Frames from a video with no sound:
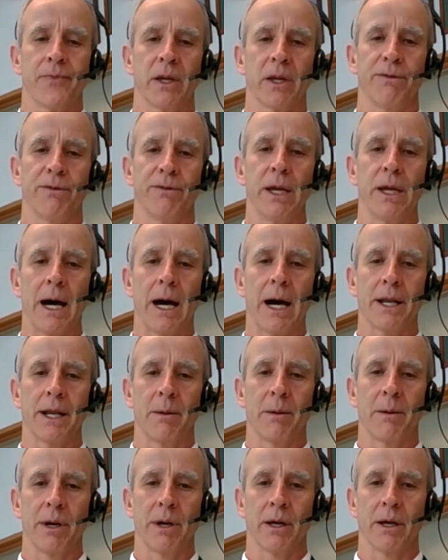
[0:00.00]
If the R
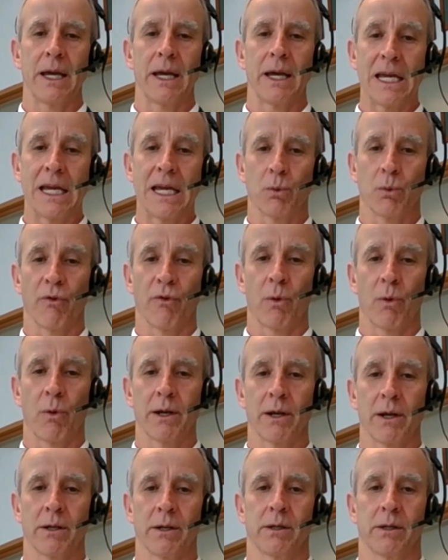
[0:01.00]
number equals
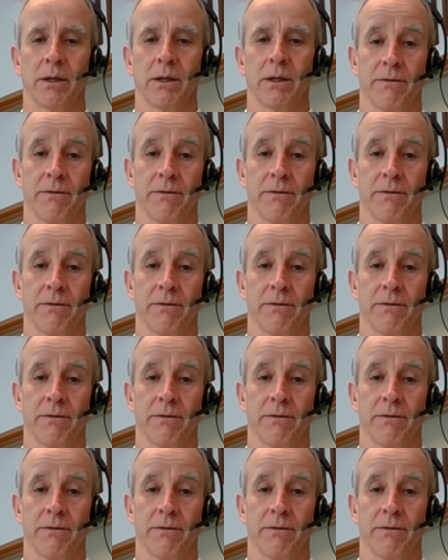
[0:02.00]
1,